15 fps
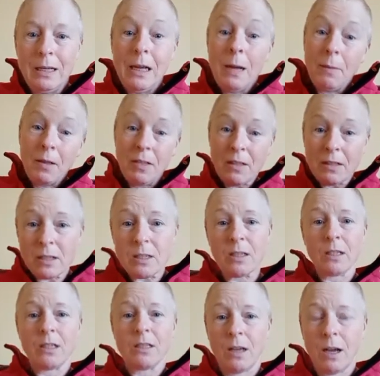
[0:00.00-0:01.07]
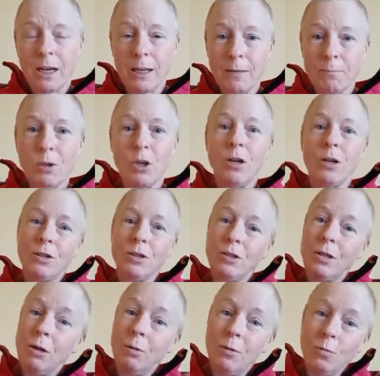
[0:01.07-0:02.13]
But this is exciting because
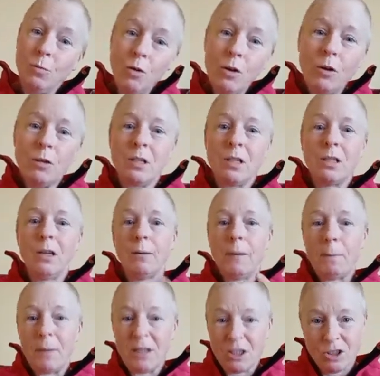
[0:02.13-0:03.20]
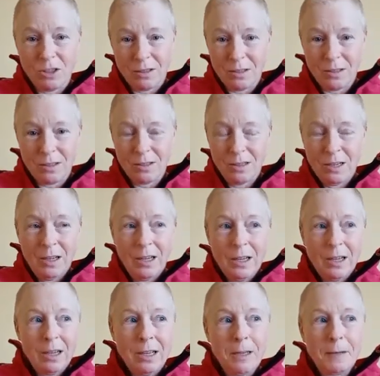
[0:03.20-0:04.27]
there'll be words and there'll be pictures.
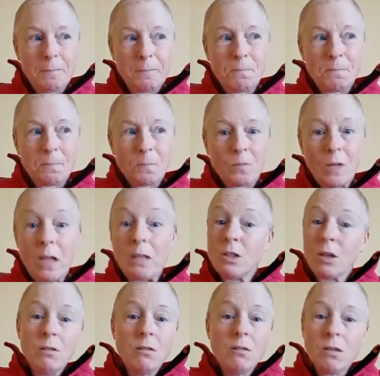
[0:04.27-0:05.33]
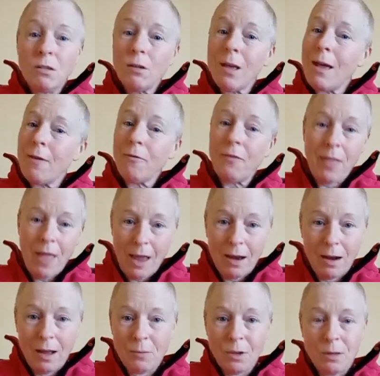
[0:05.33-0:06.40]
And so you can look out for that.
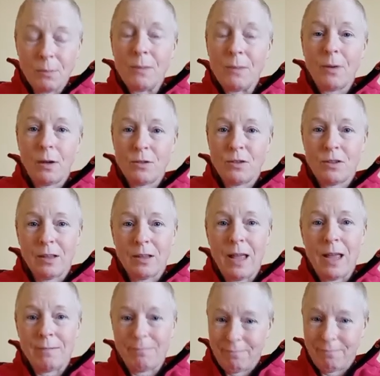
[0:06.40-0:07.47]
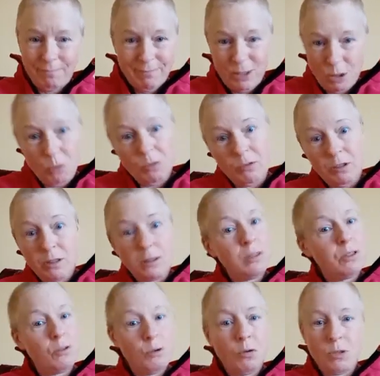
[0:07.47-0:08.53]
I'm going to be posting that soon, just
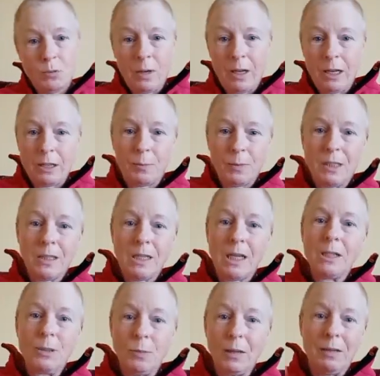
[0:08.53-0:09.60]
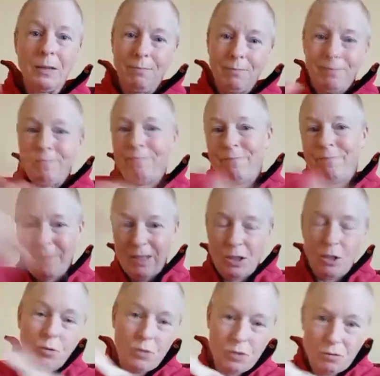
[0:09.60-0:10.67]
as soon as my husband sends me the
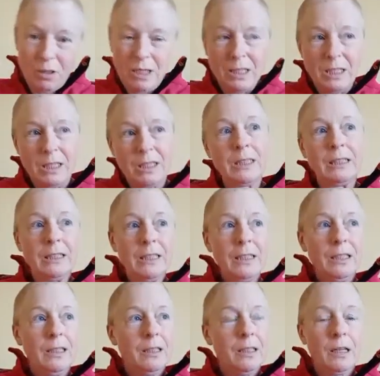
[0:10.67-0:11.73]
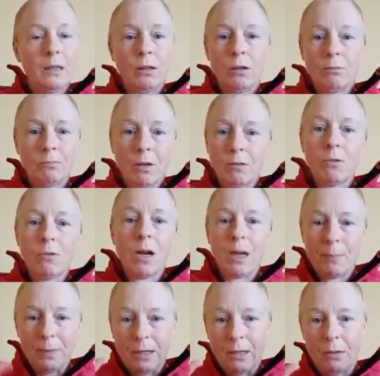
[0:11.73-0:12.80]
2 screens he did, and I'll write
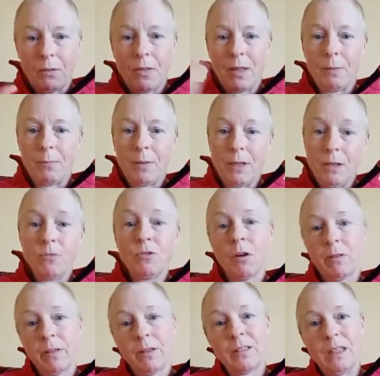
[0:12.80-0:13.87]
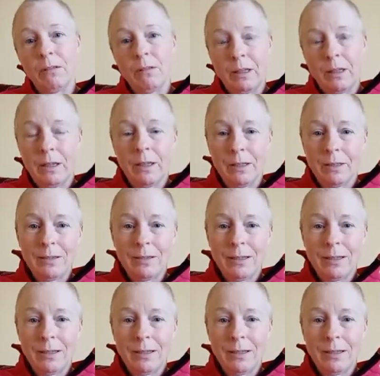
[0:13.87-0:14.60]
up a little thing. But you've got the deal here.